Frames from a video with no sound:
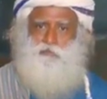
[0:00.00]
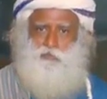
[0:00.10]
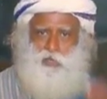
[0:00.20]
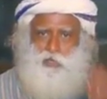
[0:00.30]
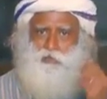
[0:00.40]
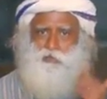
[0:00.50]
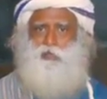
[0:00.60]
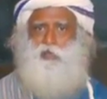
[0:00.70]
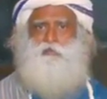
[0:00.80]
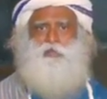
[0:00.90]
fine,
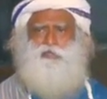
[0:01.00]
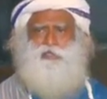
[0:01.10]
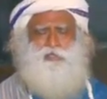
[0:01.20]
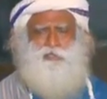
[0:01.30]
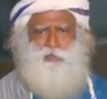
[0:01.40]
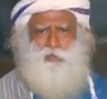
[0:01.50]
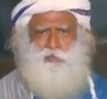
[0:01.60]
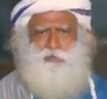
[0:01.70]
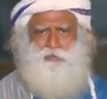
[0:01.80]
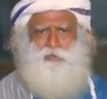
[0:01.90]
I'm not saying it's
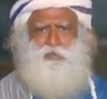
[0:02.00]
wrong,